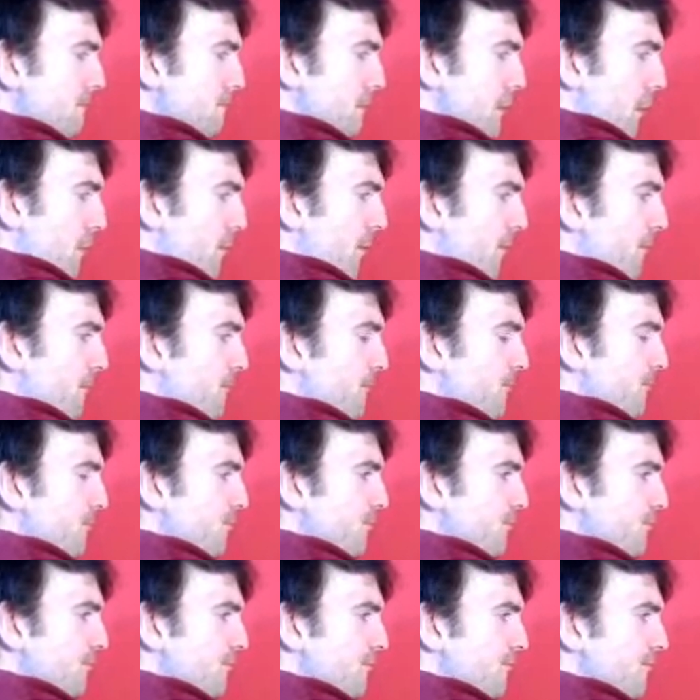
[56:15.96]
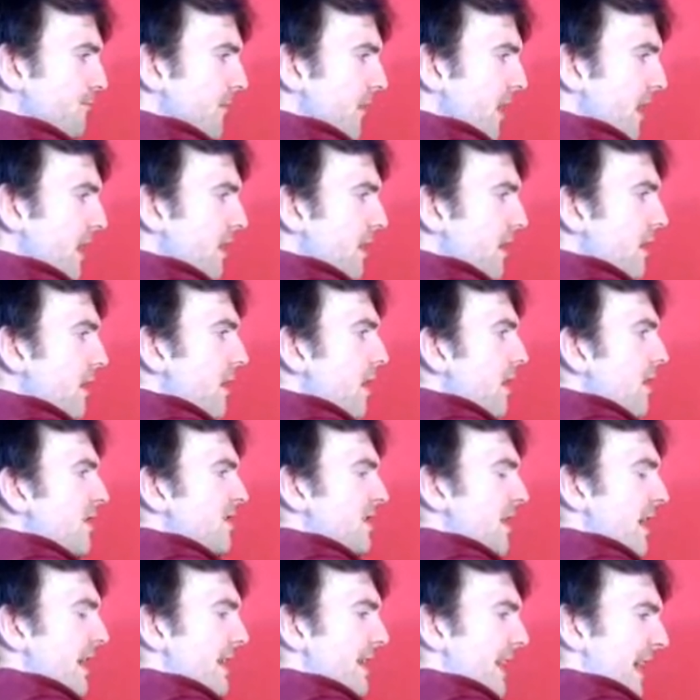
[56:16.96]
Nope.
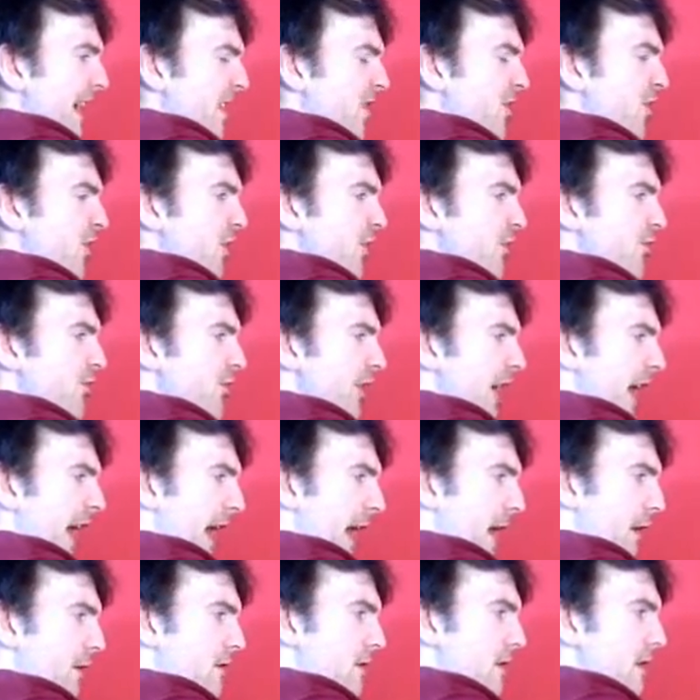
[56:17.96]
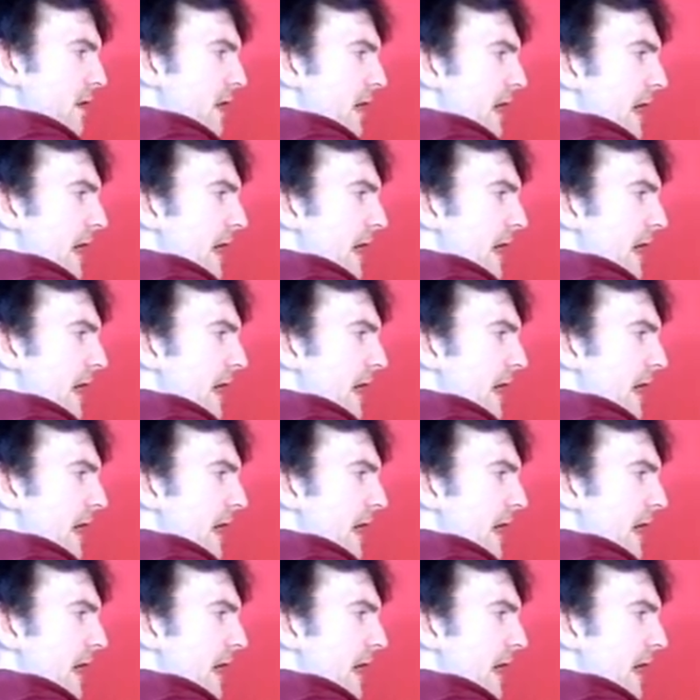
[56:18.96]
So the least you could do